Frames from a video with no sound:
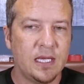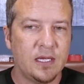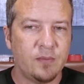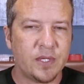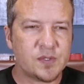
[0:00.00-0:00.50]

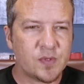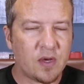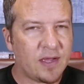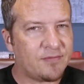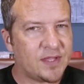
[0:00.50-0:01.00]
because we
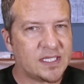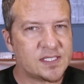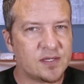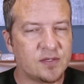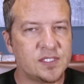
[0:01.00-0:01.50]
all have things
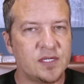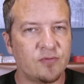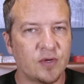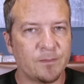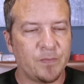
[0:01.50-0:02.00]
that are
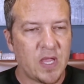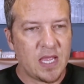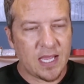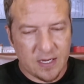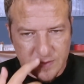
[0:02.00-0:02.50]
different
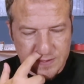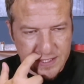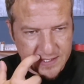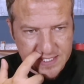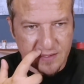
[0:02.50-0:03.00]
and uh,
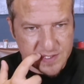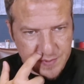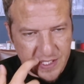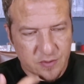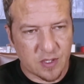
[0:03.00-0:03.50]
like i said i was
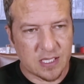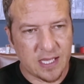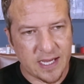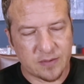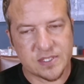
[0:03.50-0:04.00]
speaking to a
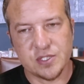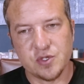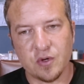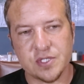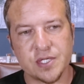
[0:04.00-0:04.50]
client i was in
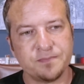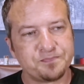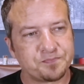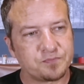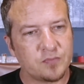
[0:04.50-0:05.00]
georgia
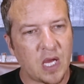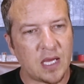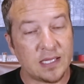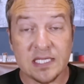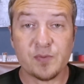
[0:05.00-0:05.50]
uh,
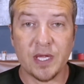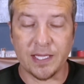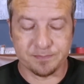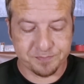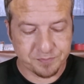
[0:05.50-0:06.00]
last
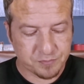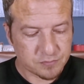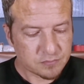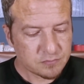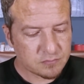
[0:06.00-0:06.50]
weekend
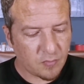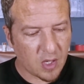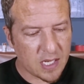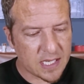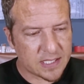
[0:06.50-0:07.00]

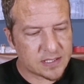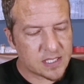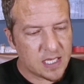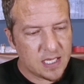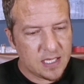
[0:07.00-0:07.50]
and
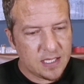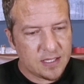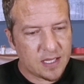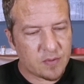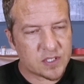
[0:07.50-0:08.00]

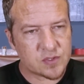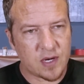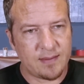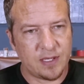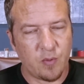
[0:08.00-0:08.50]
they were
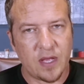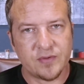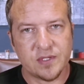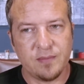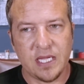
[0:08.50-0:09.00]
describing
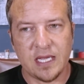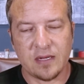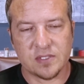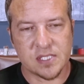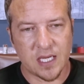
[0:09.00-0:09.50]
wealth to me and i
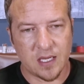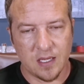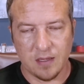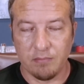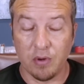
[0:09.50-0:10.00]
was like
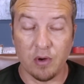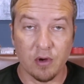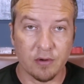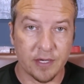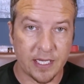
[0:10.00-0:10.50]

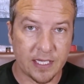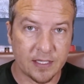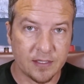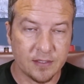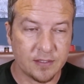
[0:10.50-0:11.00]

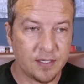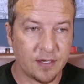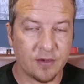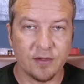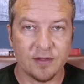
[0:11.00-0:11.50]
boring you
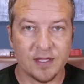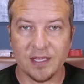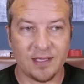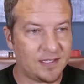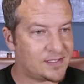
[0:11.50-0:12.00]
know
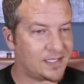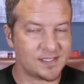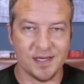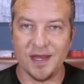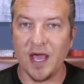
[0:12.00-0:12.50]
this has
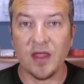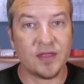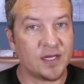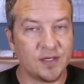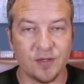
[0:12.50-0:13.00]

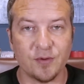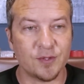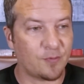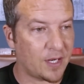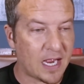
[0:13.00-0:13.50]
nothing to do
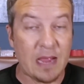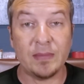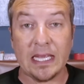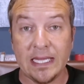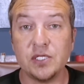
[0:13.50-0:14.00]
with what
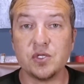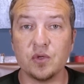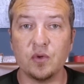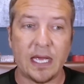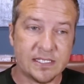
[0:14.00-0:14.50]
i'm
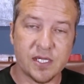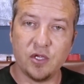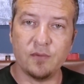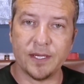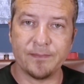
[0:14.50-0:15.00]
into as a
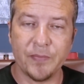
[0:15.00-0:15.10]
human